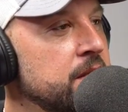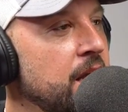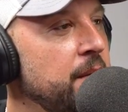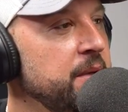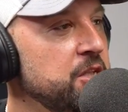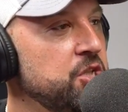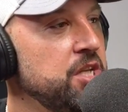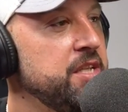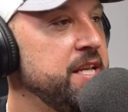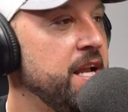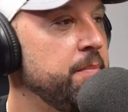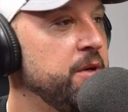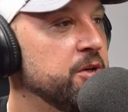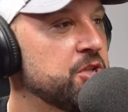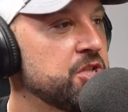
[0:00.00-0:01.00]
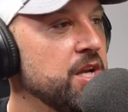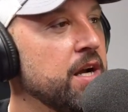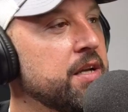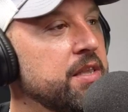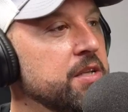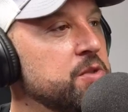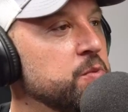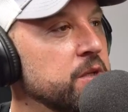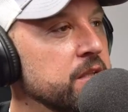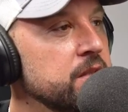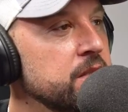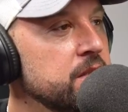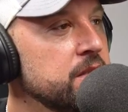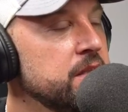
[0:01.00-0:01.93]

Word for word: i mean she damn near sunk this one